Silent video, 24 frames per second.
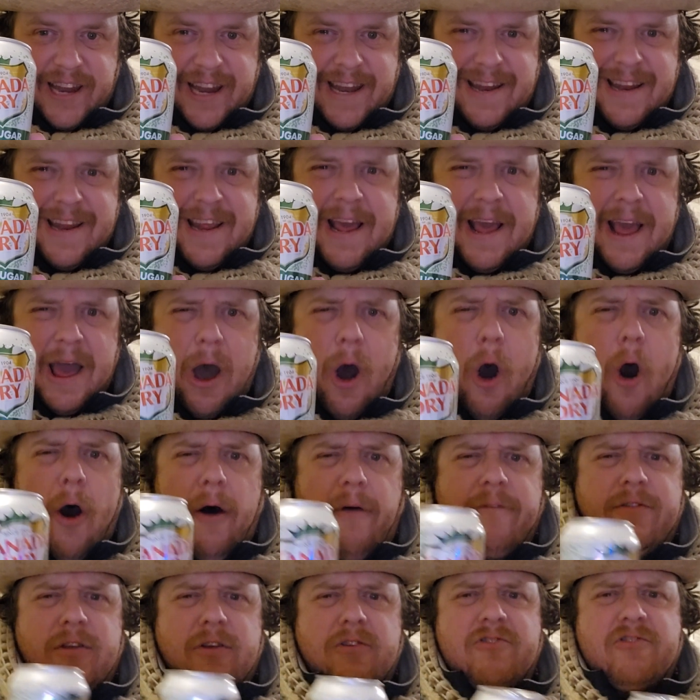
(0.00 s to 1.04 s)
And all
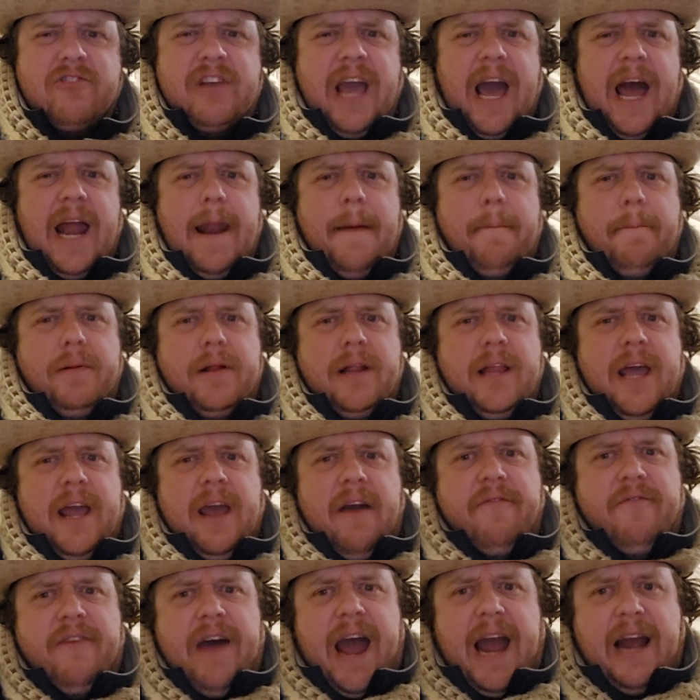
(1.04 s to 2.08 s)
of those kind of play
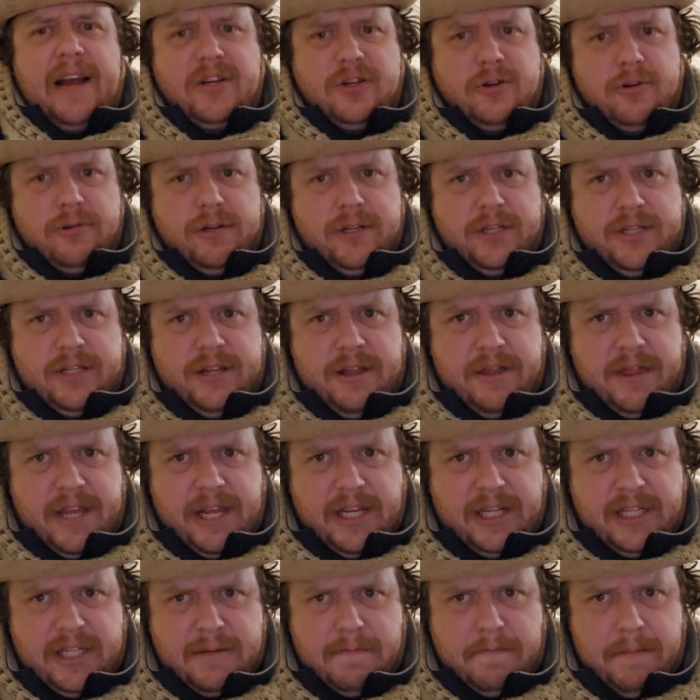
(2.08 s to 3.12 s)
a factor into
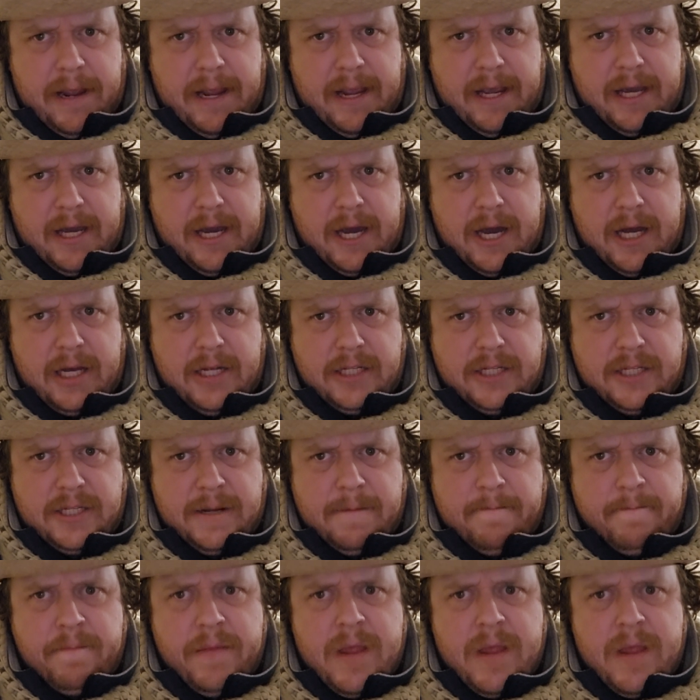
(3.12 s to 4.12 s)
things because,